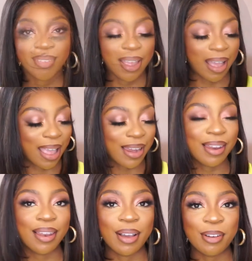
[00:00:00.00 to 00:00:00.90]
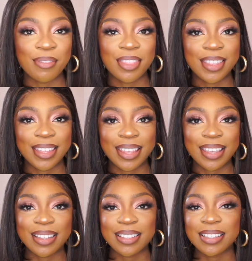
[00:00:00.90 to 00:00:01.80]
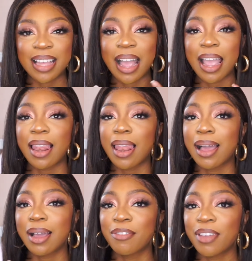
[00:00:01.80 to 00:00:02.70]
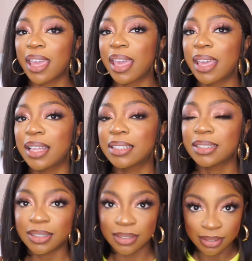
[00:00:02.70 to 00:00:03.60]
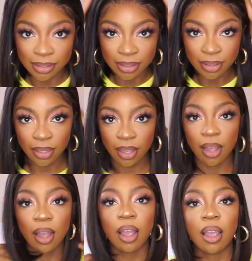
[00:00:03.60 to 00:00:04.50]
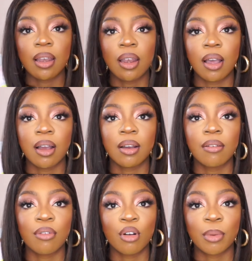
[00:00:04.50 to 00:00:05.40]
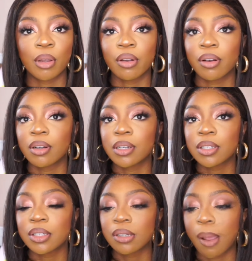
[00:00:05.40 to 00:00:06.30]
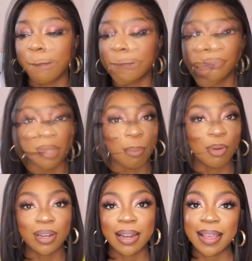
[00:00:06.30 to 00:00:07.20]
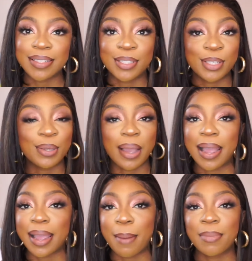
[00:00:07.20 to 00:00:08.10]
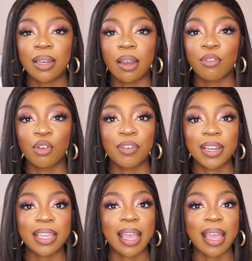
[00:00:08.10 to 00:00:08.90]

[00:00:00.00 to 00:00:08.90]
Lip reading: I love this. I love it. I love, oh my gosh. I'm not gonna lie to you, I am in love already.